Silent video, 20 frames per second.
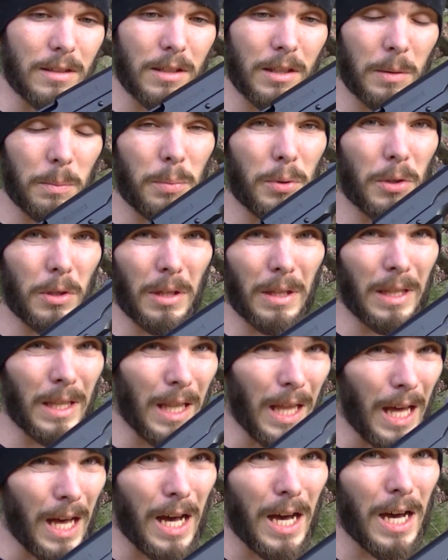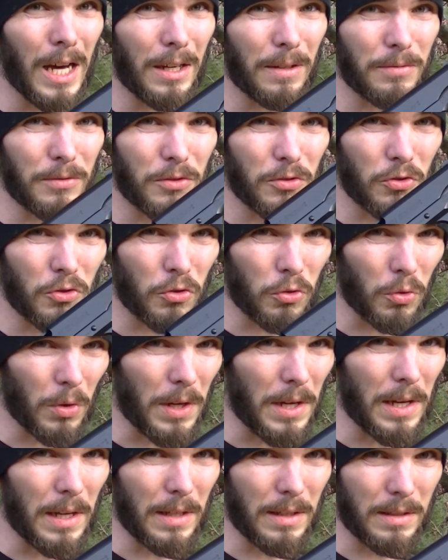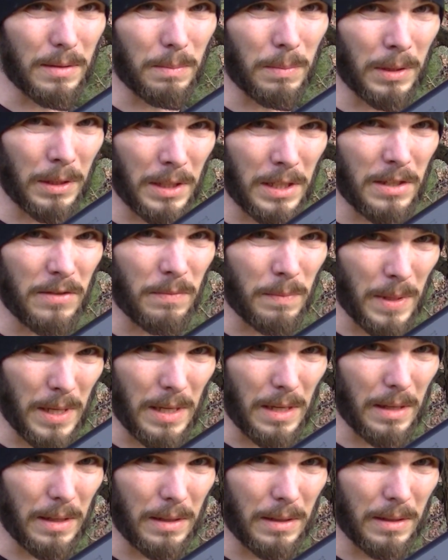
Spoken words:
gonna put a lot of stress, believe me,